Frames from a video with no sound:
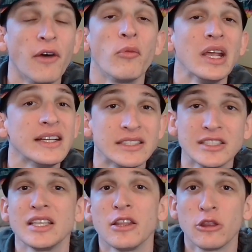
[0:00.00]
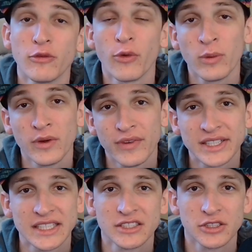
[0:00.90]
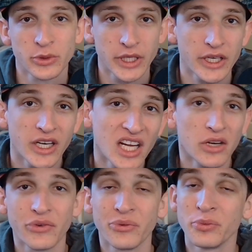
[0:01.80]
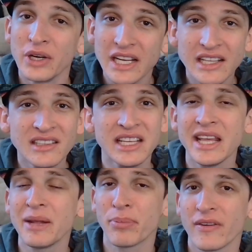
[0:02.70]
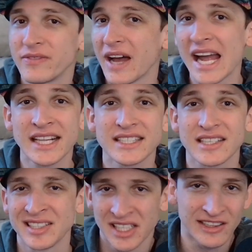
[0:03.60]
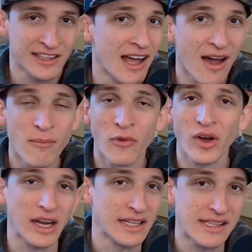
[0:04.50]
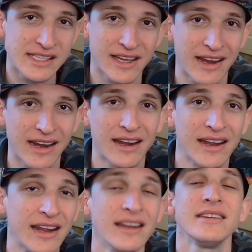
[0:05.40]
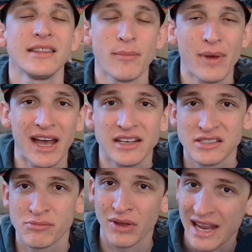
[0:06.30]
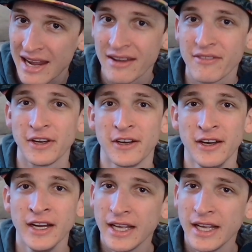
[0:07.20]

we can see through forward-facing sonar really provides us a lot more insight into the bass behavior,